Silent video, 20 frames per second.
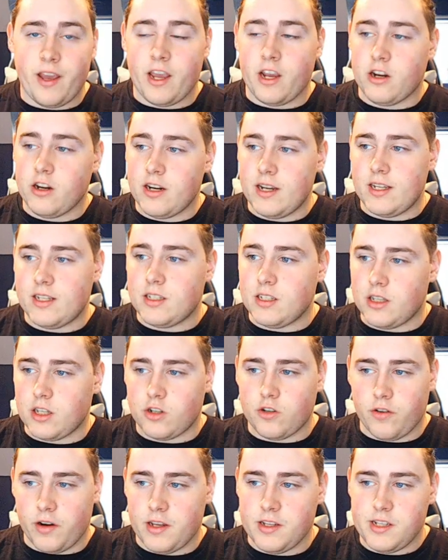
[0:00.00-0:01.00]
Anger isn't the
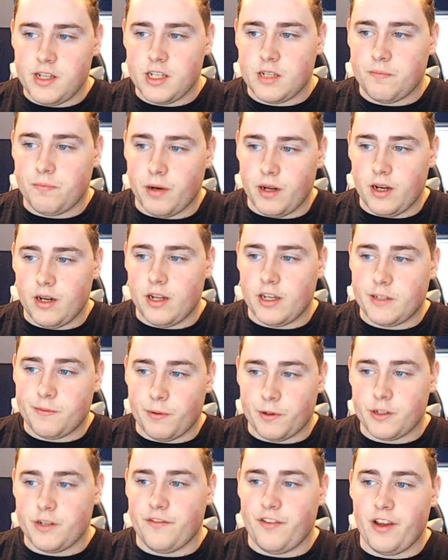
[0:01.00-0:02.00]
craziest, but
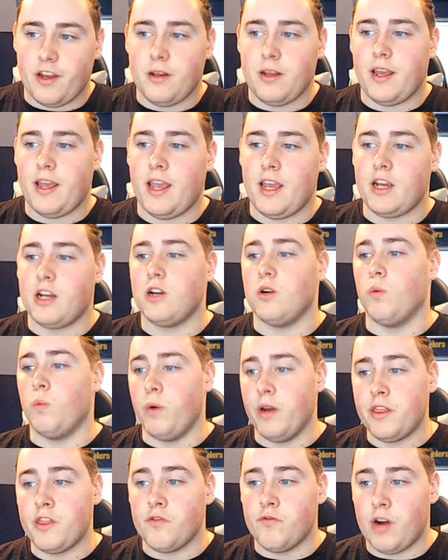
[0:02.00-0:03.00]
Explosion of Anger
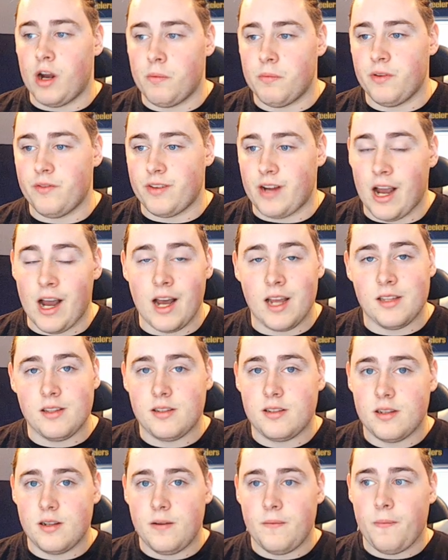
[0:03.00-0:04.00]
with Realm of
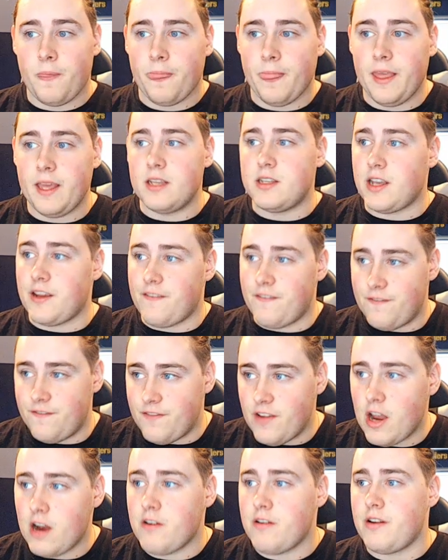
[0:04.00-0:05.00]
Gods is a
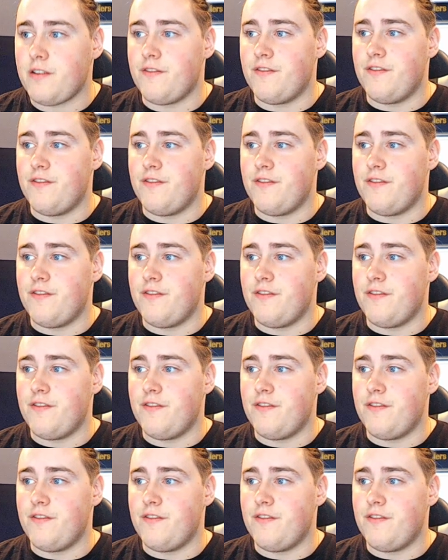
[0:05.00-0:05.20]
very,